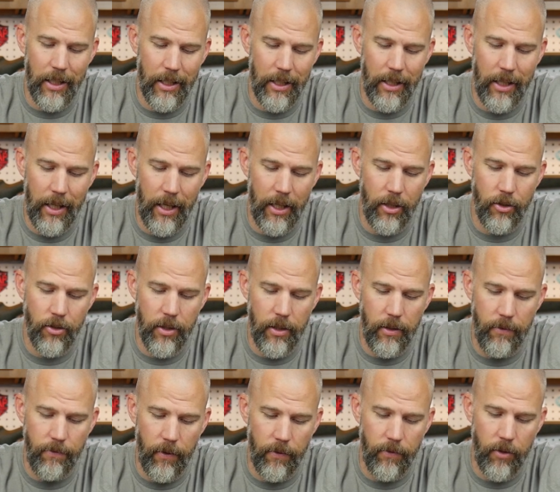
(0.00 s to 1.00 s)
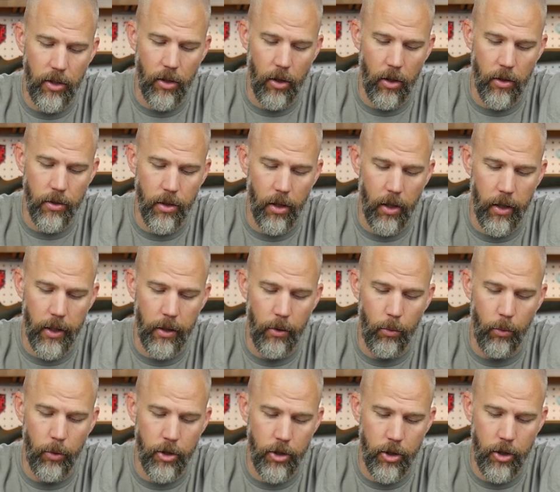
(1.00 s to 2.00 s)
and engage the fifty yard
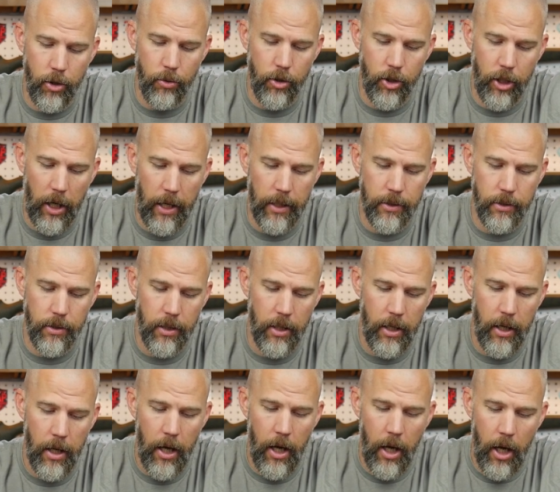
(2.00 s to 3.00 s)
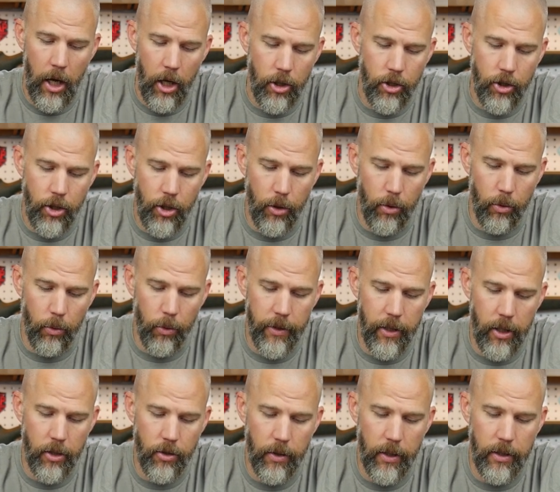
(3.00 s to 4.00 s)
target with two shots. Shooter will
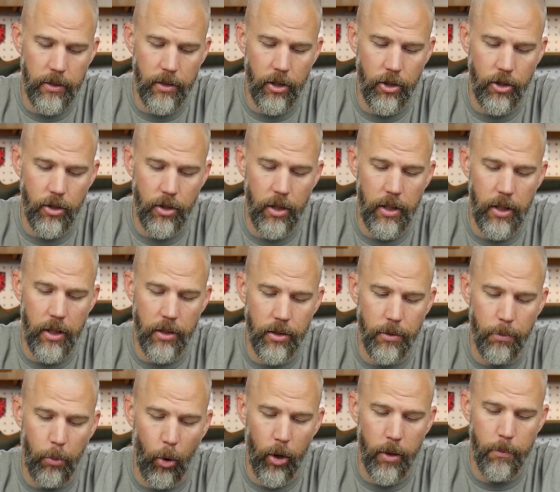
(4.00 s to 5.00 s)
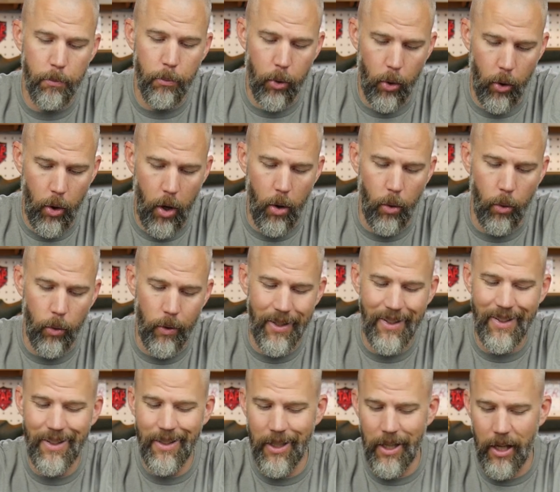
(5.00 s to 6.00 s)
then transition to the unsupported prone
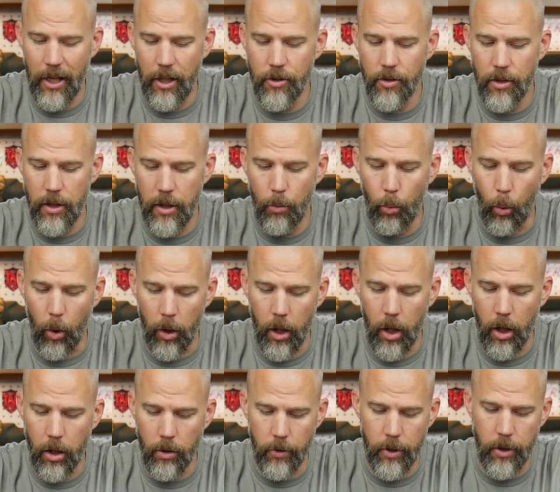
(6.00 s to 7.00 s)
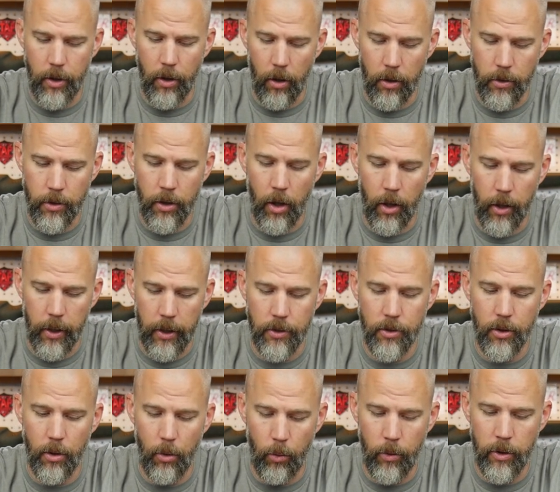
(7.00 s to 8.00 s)
and engage the one hundred yard
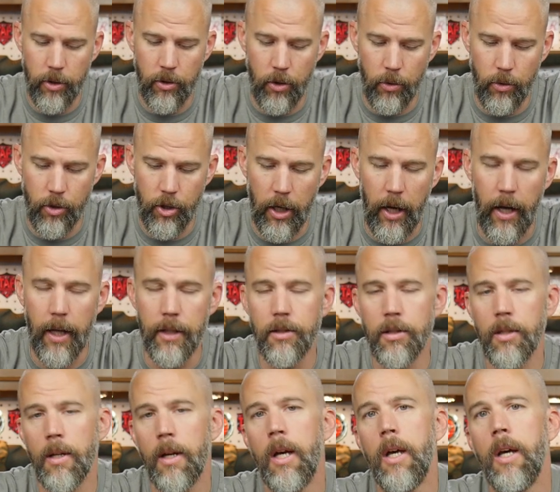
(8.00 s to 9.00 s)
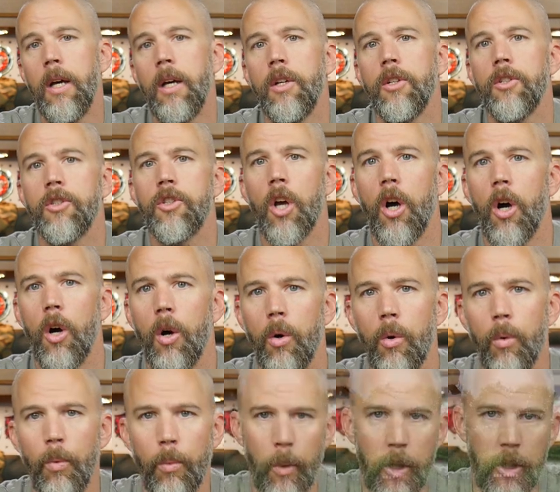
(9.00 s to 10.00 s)
targets with two shots. So
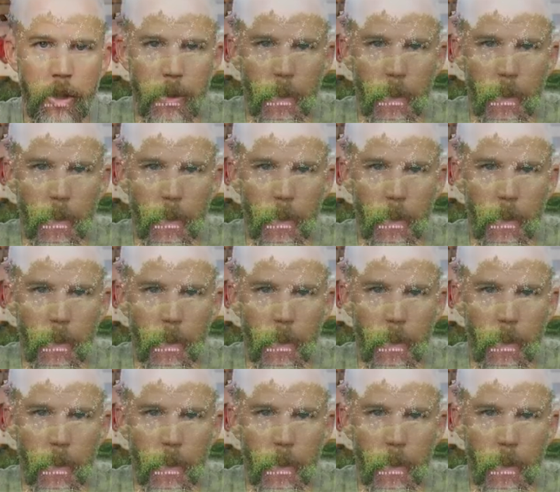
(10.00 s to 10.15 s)
when